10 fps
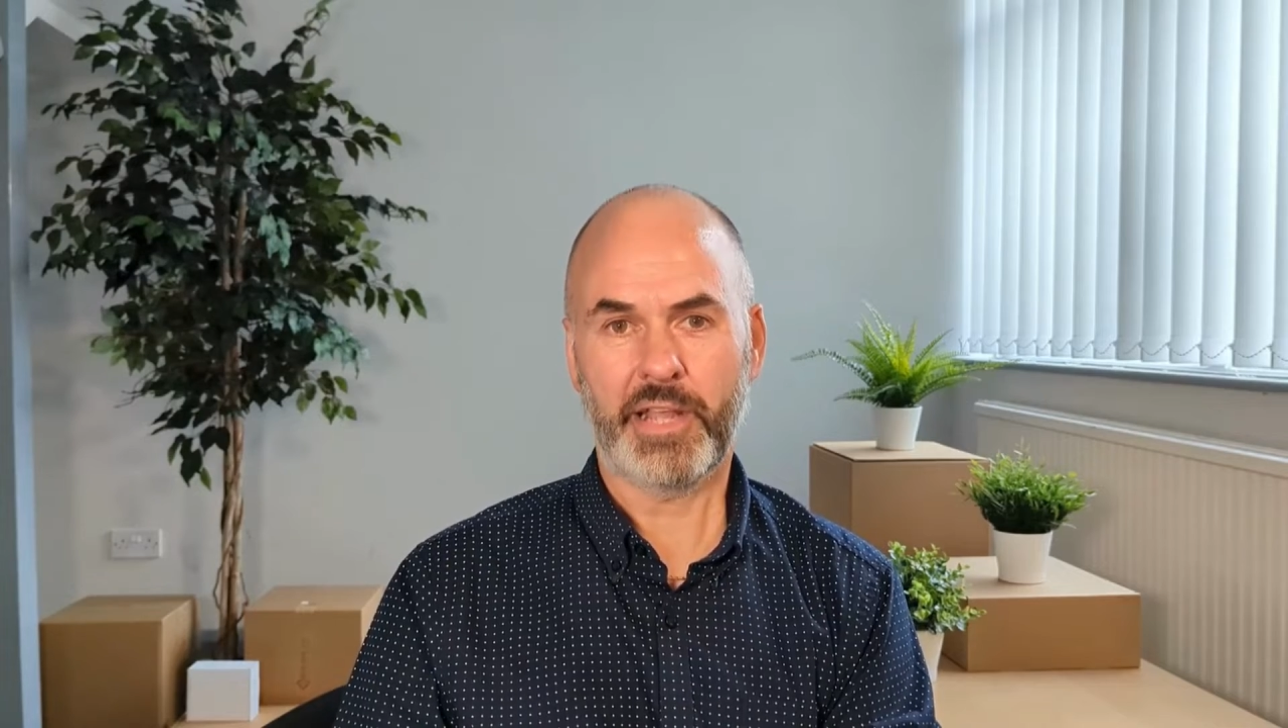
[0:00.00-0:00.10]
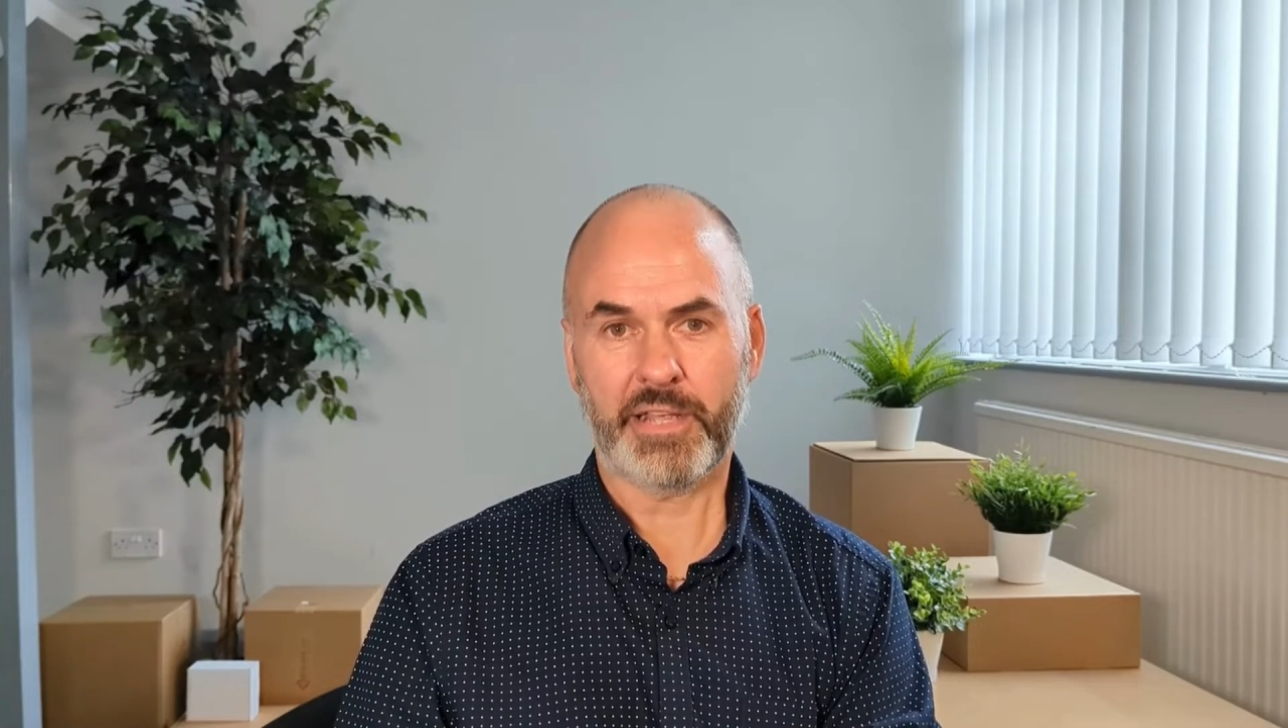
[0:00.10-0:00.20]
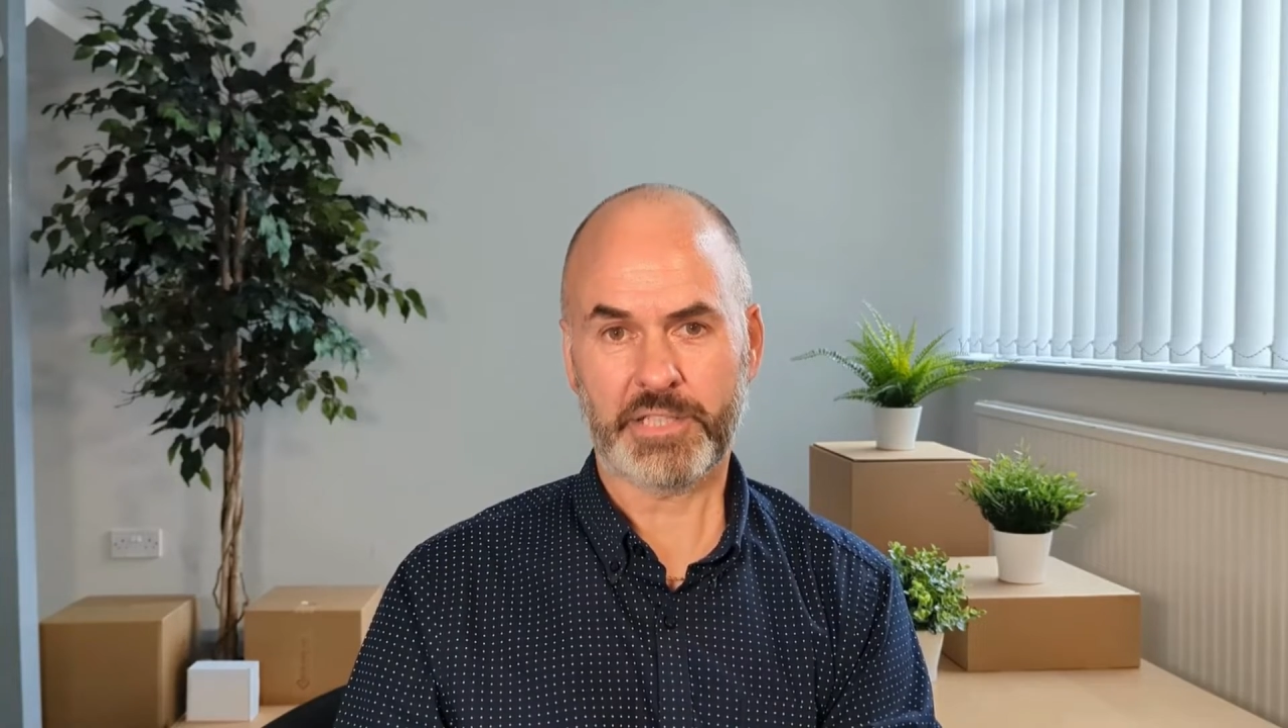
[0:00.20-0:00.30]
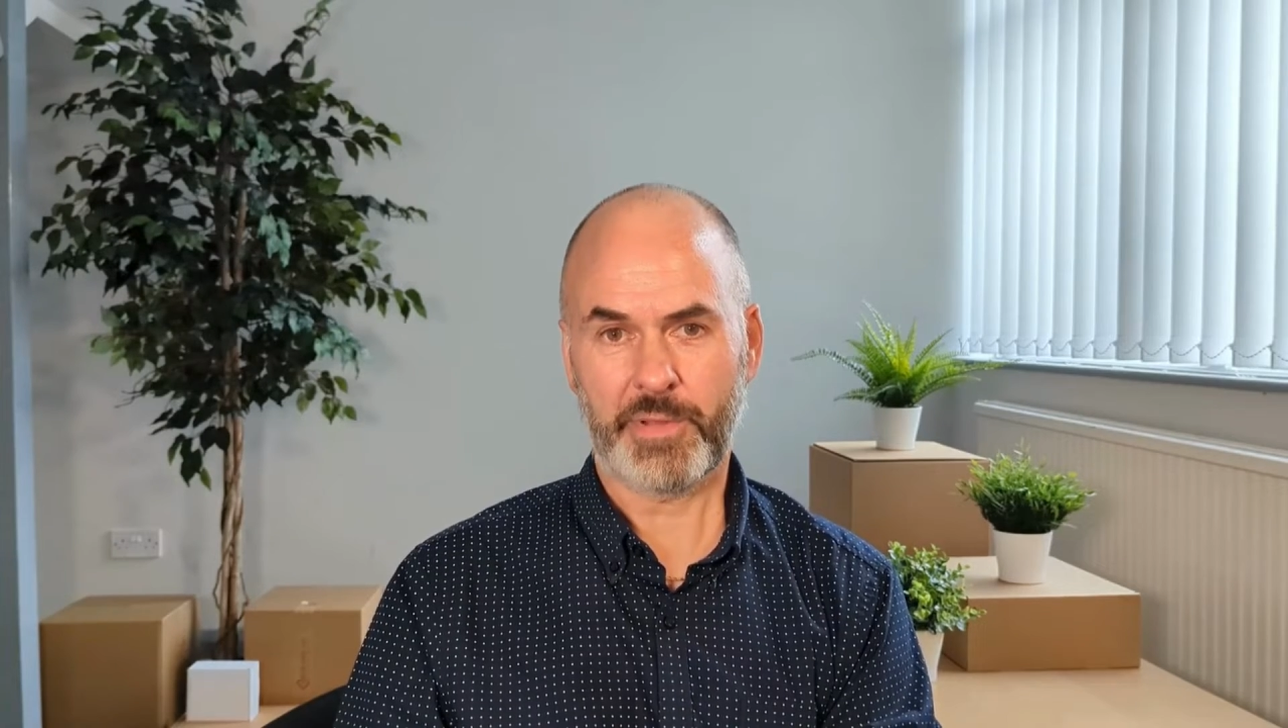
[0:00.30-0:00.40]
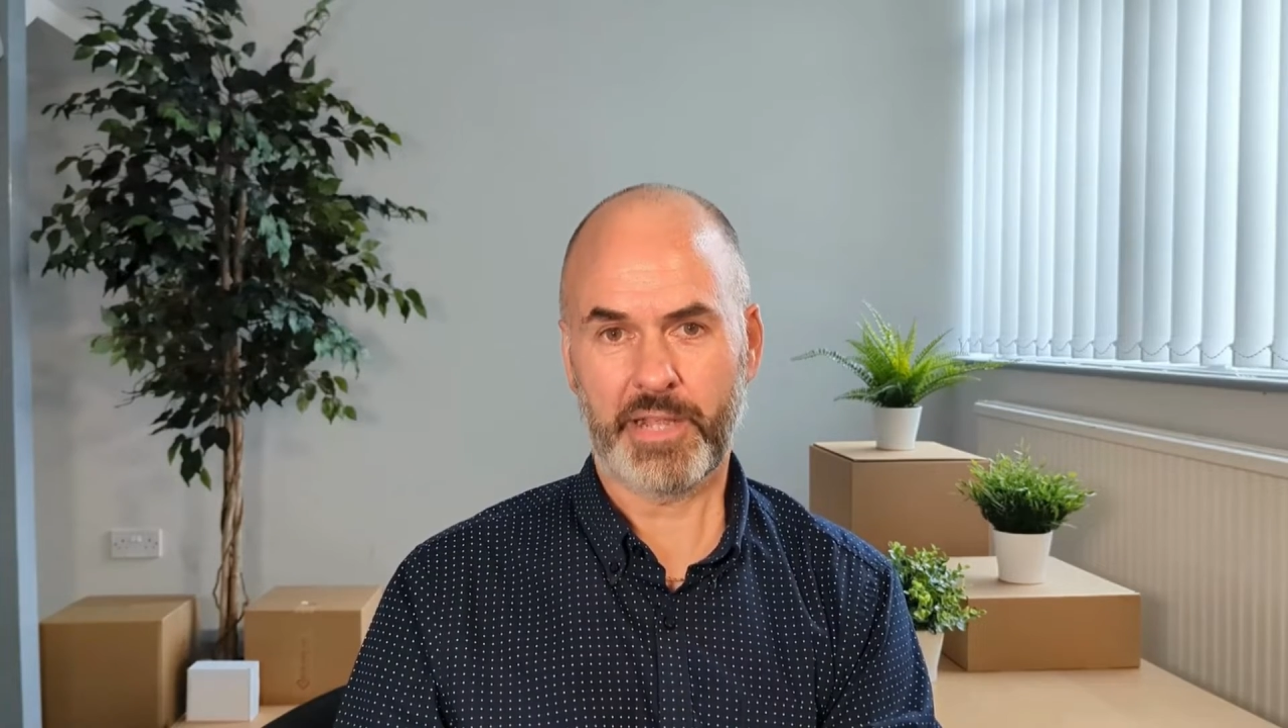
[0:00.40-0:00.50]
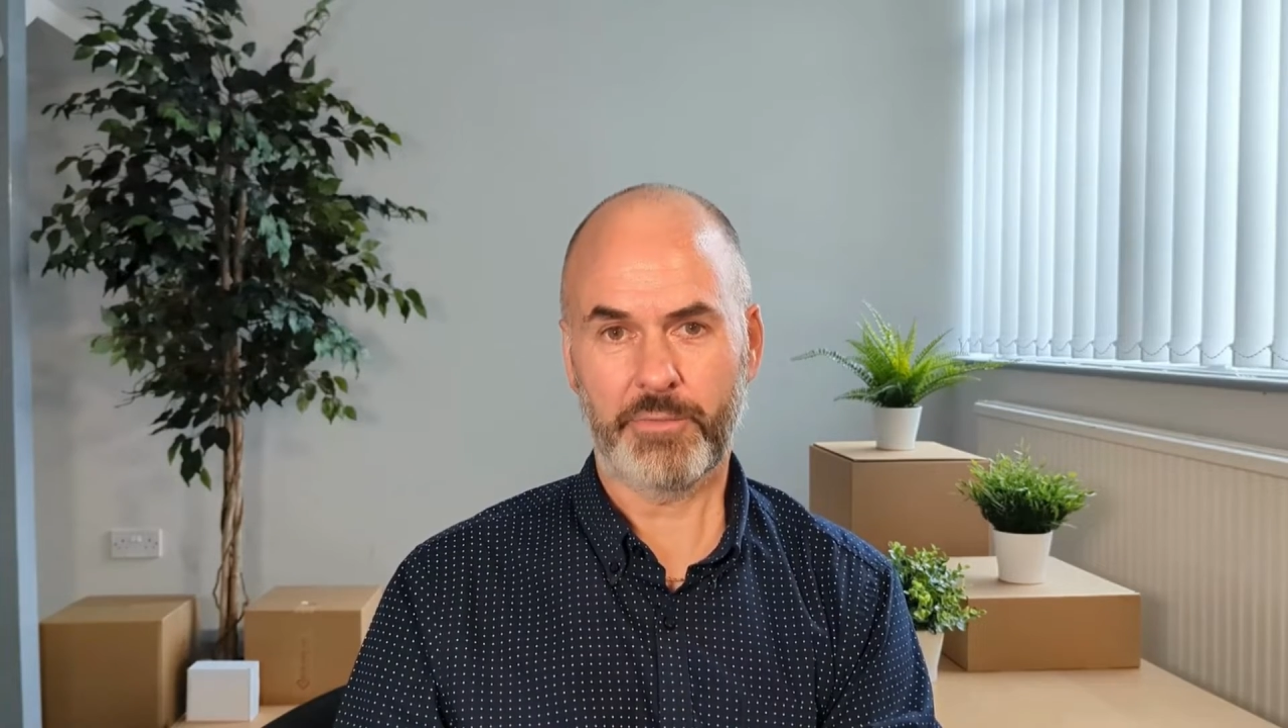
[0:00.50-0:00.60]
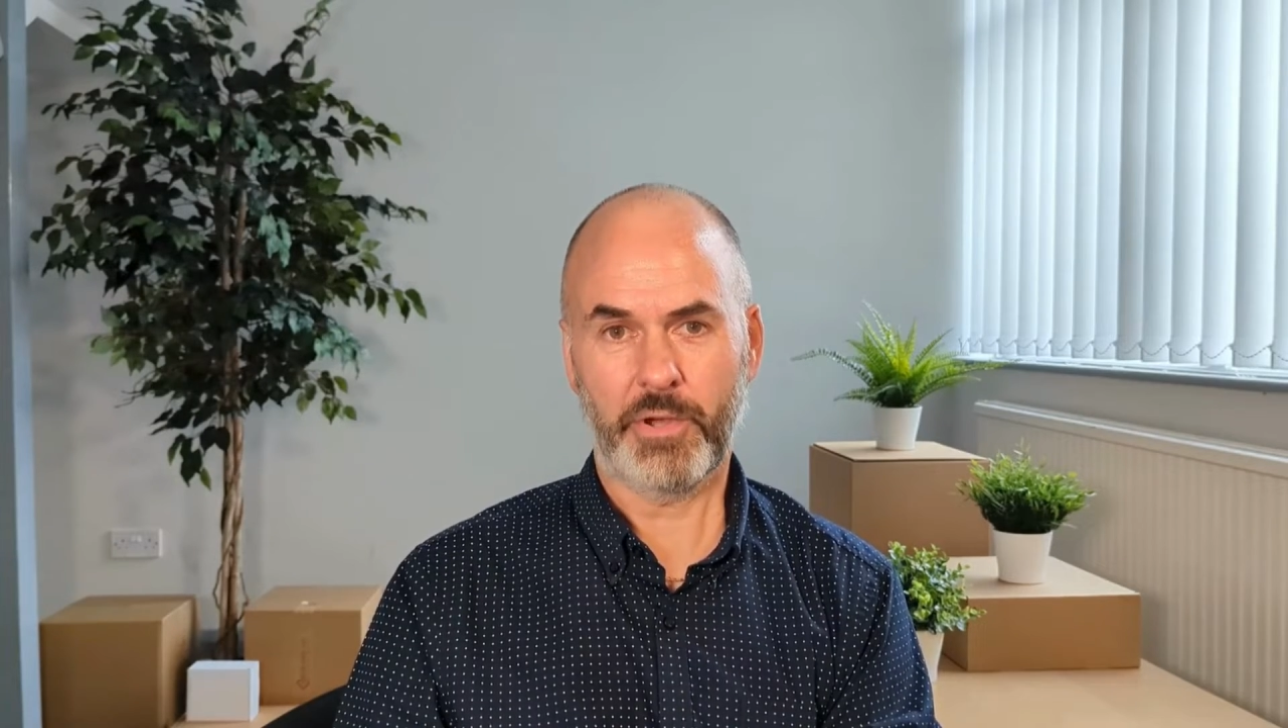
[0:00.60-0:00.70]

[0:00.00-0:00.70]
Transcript: explaining